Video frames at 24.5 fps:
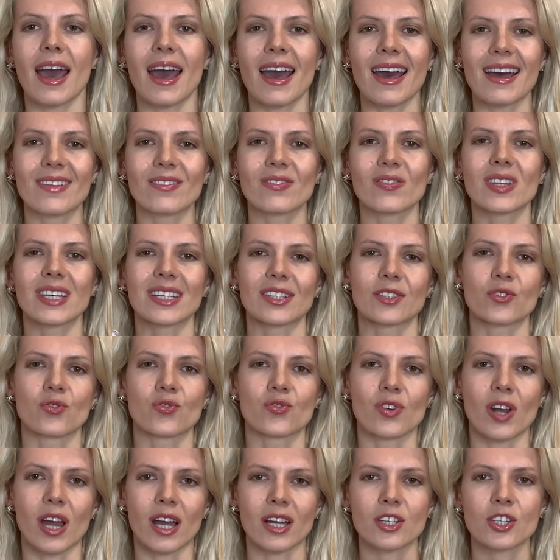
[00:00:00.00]
And that
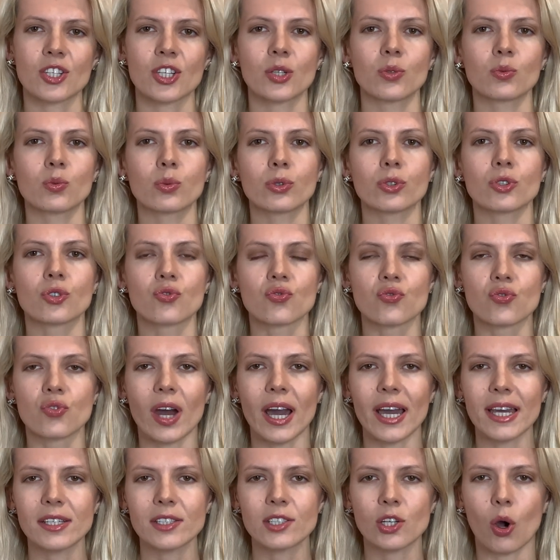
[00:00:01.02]
Russia would
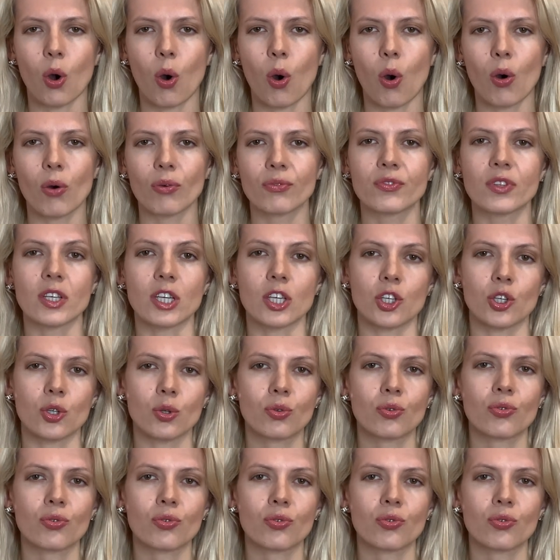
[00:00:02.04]
write off the